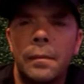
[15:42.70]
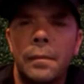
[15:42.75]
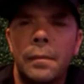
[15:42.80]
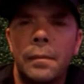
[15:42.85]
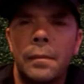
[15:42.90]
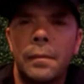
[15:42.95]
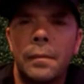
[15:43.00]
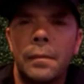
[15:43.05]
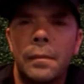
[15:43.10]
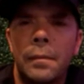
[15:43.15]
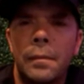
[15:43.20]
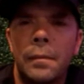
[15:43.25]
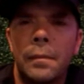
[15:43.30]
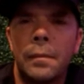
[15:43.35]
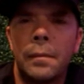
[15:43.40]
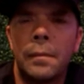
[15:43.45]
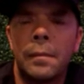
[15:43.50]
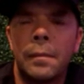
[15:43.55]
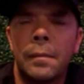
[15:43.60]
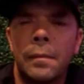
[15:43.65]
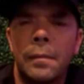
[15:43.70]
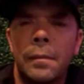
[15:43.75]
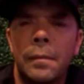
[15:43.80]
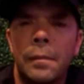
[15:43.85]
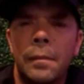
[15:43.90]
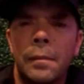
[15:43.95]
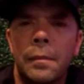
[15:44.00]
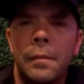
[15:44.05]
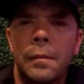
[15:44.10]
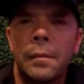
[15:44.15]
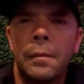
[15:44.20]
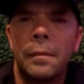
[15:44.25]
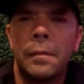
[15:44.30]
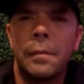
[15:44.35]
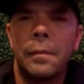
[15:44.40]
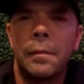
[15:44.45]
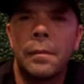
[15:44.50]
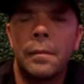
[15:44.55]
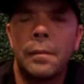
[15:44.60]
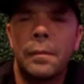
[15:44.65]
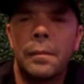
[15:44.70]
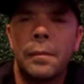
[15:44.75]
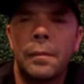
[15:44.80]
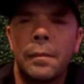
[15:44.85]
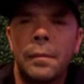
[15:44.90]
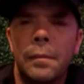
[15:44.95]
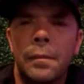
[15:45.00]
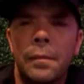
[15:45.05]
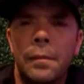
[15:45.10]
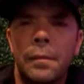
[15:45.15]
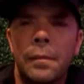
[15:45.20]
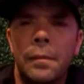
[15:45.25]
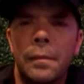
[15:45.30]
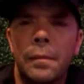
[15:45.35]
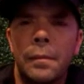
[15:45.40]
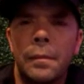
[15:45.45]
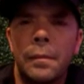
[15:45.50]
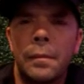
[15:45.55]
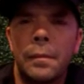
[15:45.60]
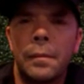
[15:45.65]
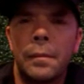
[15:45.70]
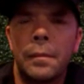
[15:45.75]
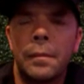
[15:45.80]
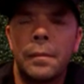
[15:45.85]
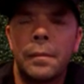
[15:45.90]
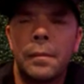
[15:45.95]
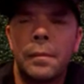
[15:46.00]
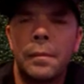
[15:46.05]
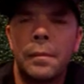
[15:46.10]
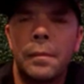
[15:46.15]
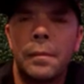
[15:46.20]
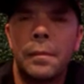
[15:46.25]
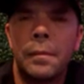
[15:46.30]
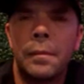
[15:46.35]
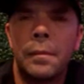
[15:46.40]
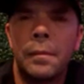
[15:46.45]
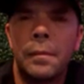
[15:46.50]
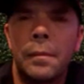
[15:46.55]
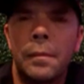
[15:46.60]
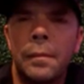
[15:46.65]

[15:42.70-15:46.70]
No words are spoken by the person on screen.